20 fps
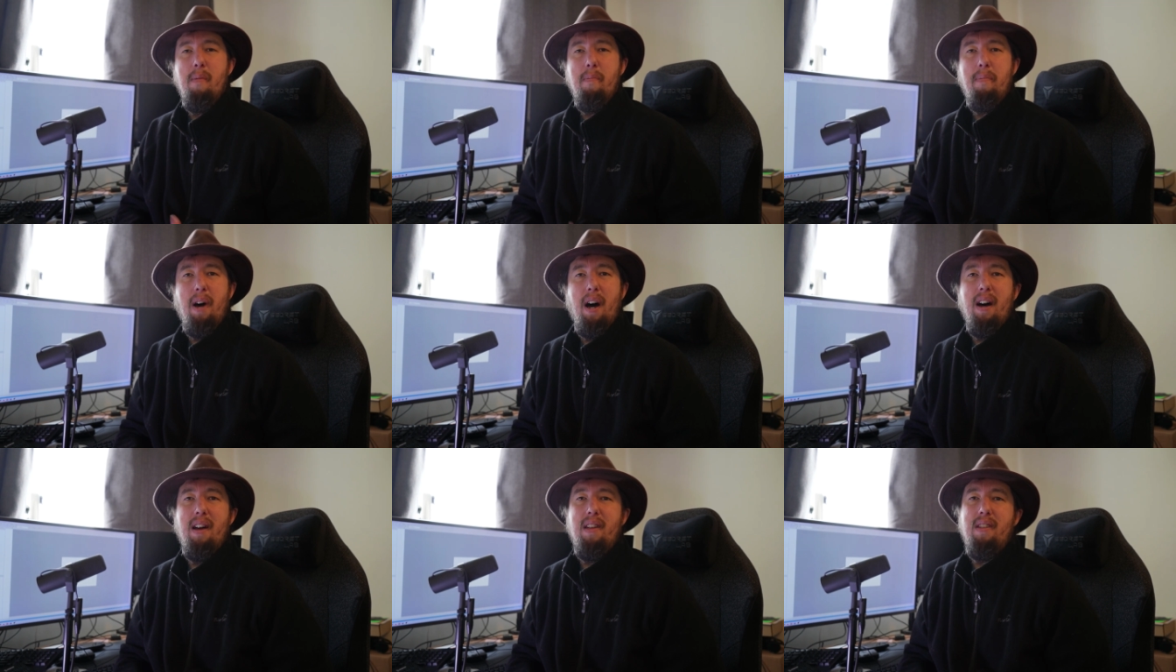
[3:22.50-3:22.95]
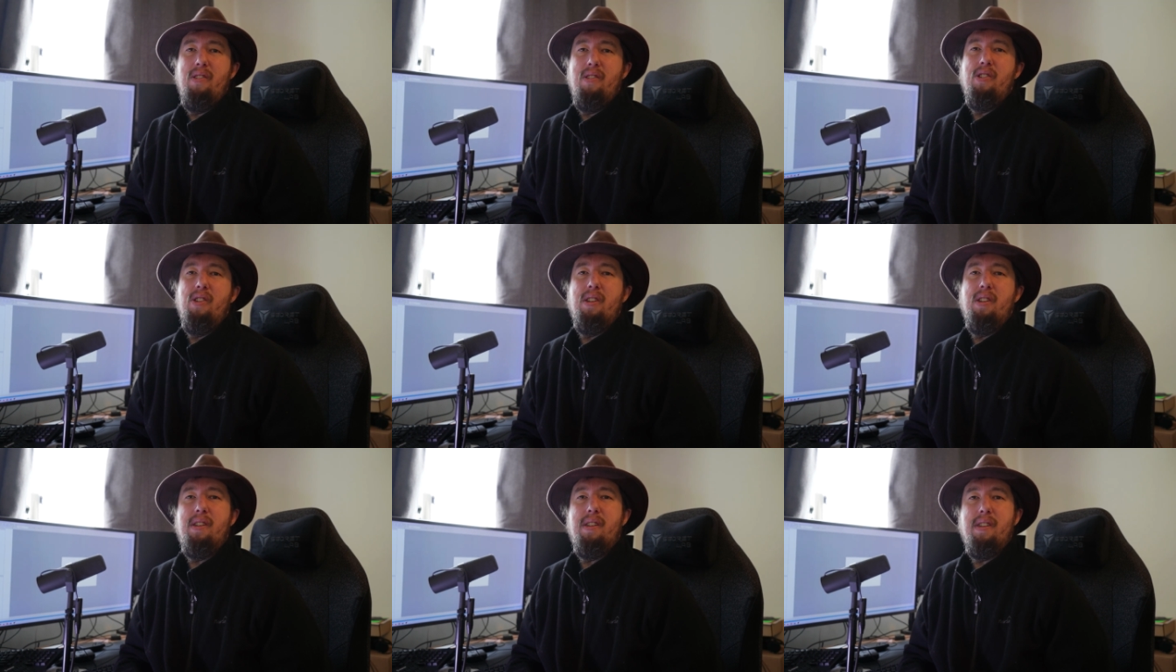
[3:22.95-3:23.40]
but
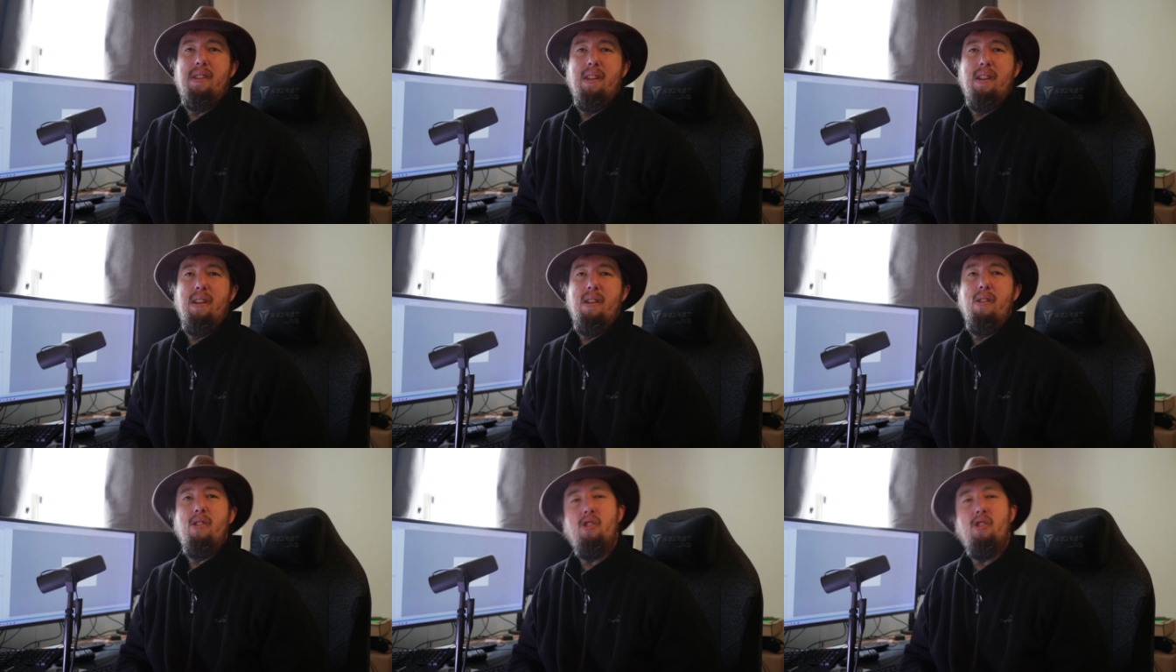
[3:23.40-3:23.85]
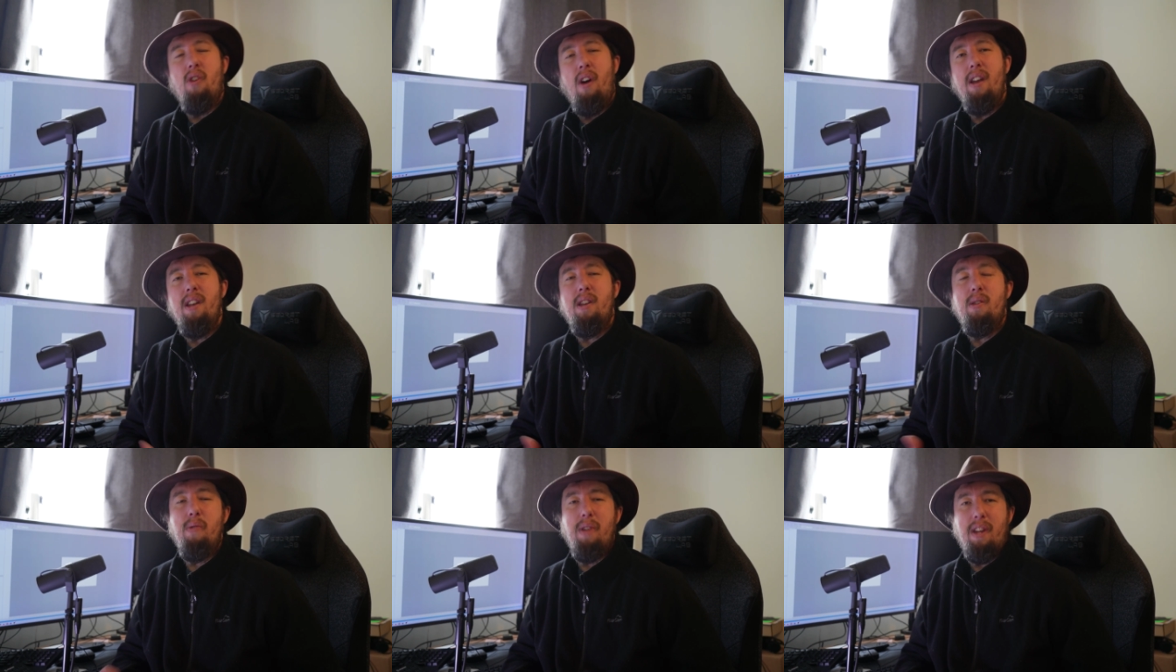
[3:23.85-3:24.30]
just
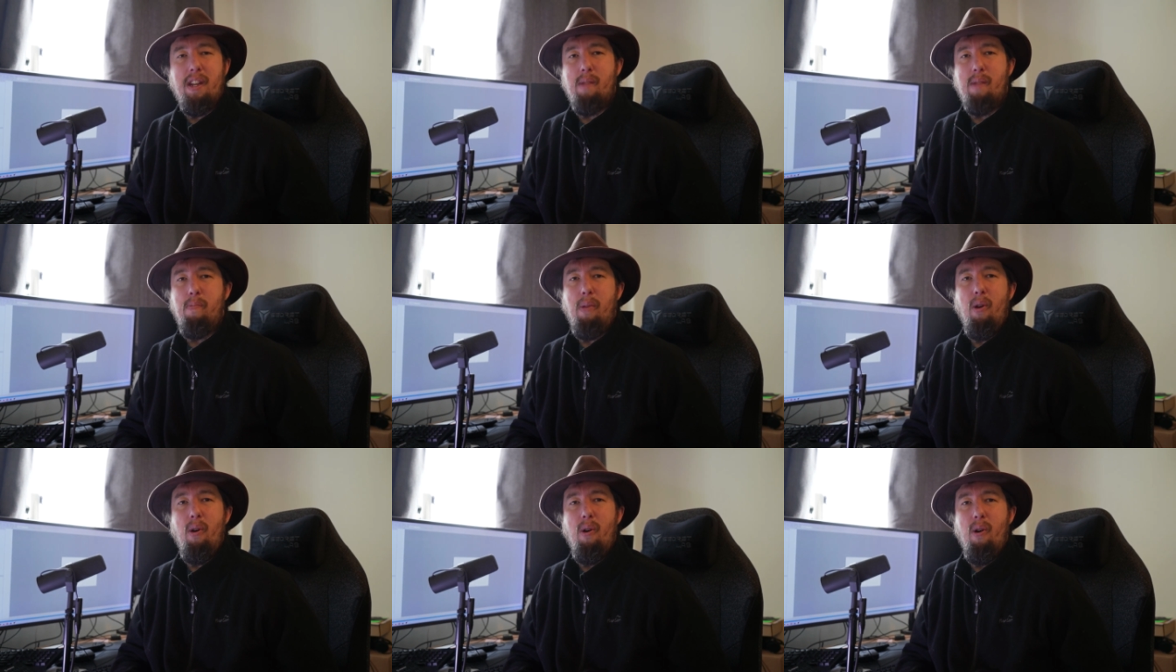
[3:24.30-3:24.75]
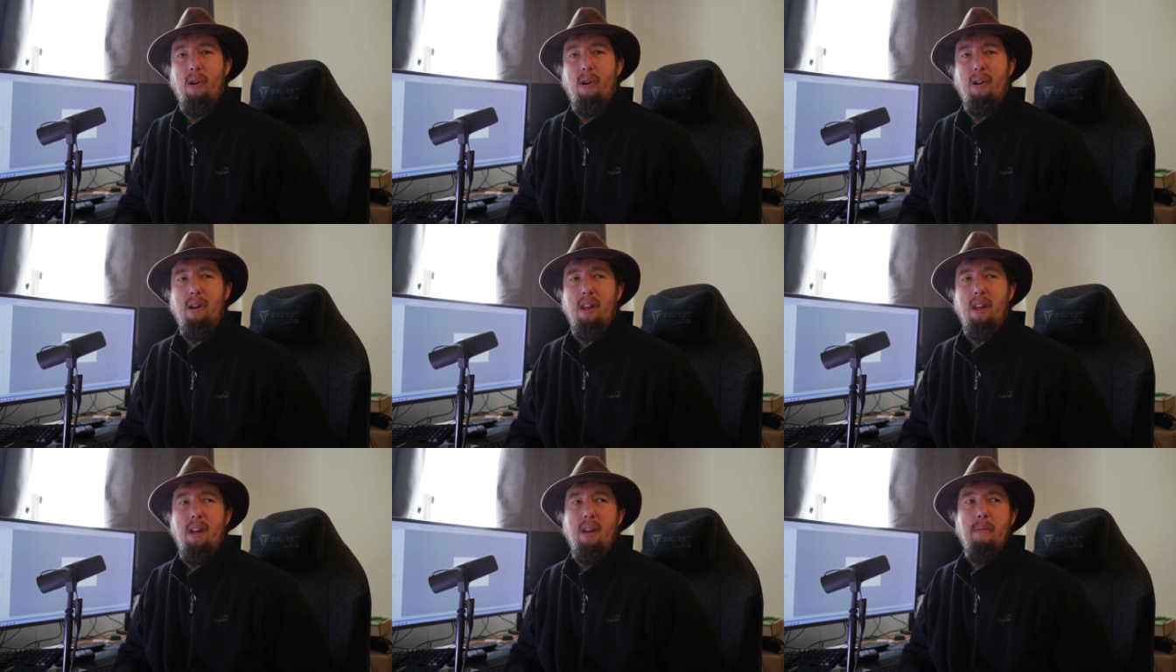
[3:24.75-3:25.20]
trying to explore,